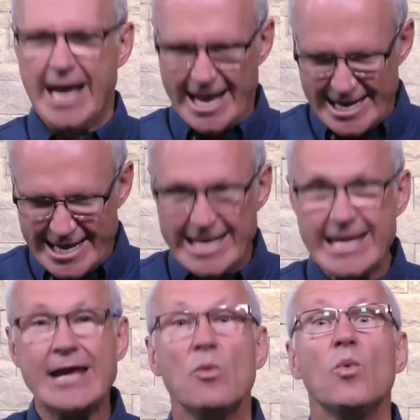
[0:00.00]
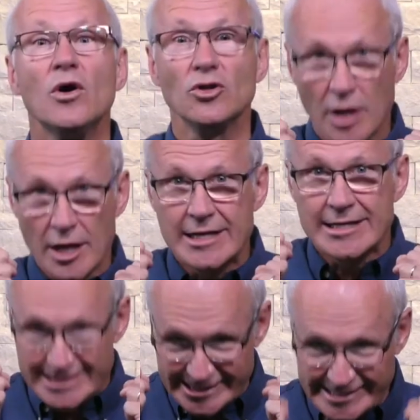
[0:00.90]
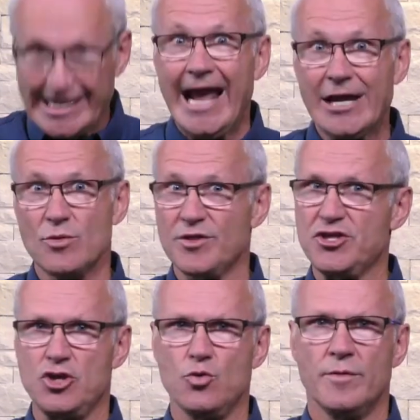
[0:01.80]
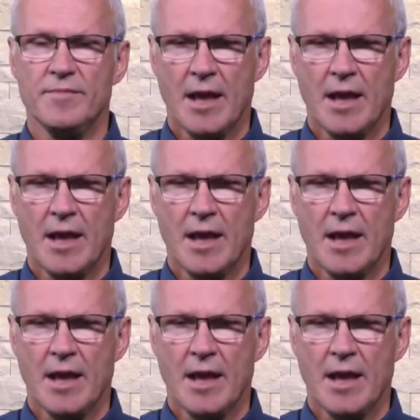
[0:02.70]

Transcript: And he will stand with you.